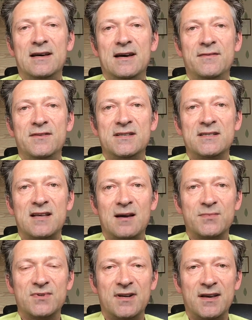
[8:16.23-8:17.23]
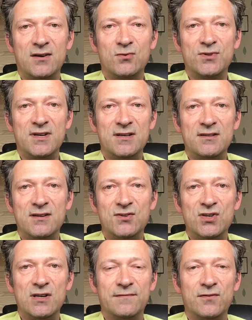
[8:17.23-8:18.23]
and these stamps are held in
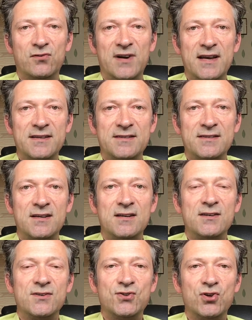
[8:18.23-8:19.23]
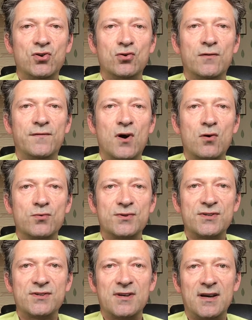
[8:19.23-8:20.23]
G4S secure
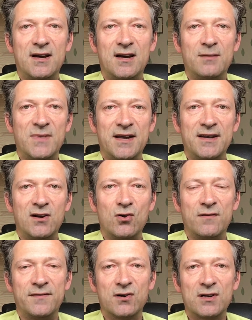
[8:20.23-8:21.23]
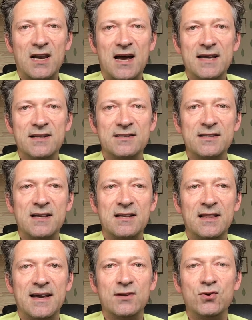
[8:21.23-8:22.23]
vaults, and a lot of our clients
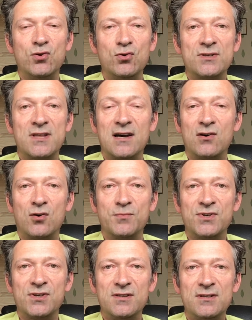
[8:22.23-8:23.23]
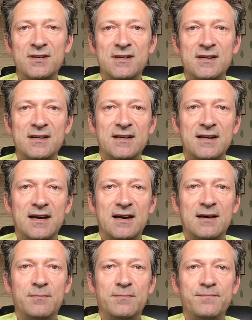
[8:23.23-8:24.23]
like to use that option
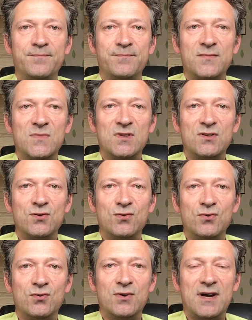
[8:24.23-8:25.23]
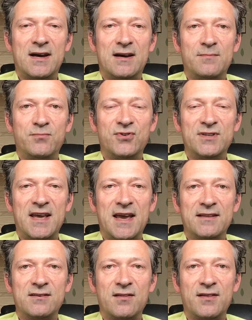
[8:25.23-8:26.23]
to
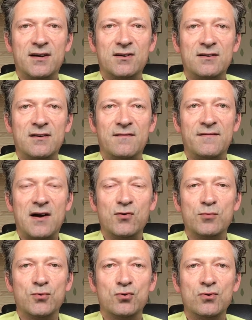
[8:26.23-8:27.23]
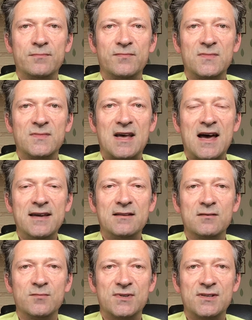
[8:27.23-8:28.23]
protect their valuable
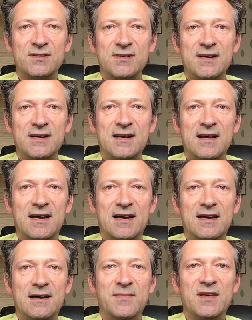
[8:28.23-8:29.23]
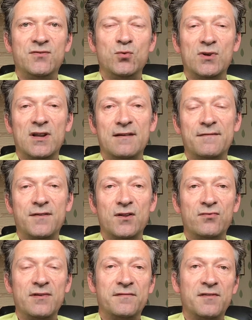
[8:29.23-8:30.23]
items. If you would like
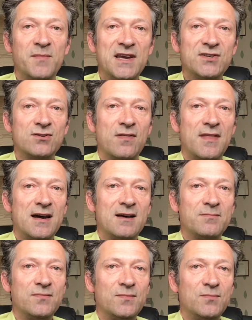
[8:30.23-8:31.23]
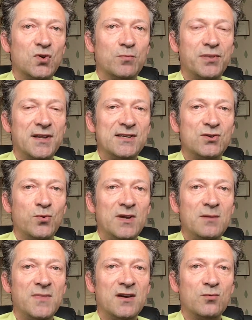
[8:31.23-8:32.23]
further information on that, please do
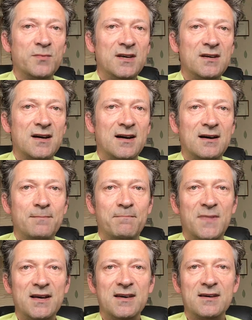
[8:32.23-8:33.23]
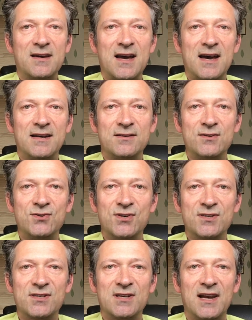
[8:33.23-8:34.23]
email me at
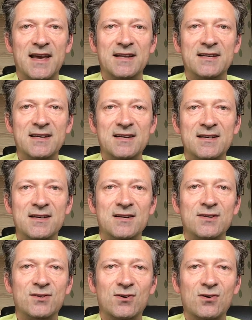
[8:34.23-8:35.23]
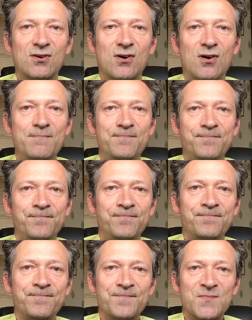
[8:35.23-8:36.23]
mike@justcollecting.com.
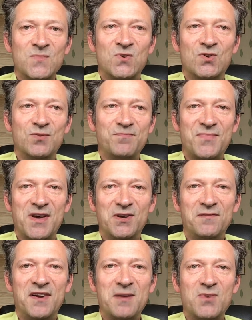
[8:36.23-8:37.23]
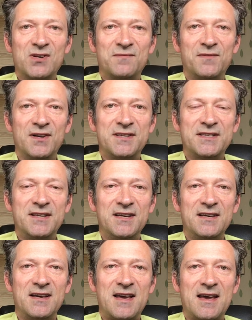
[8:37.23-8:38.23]
So thank you very much for
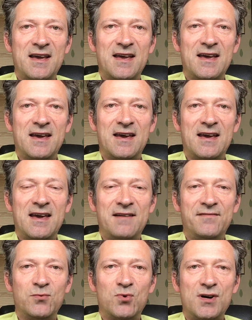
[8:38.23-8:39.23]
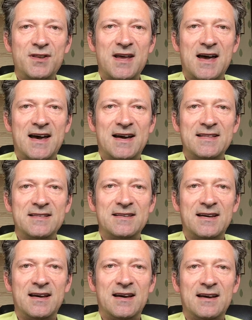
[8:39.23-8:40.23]
listening, everyone, and
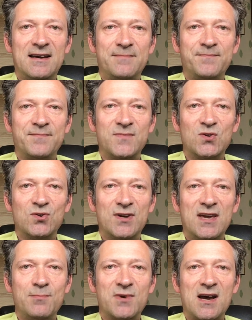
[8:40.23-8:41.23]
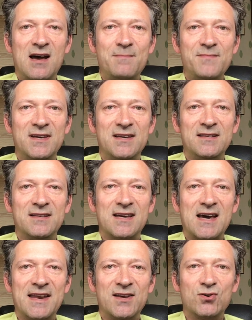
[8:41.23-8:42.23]
keep calm and
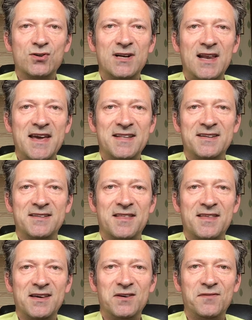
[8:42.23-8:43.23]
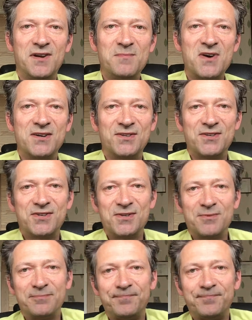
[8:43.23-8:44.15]
carry on collecting. Thank you very much.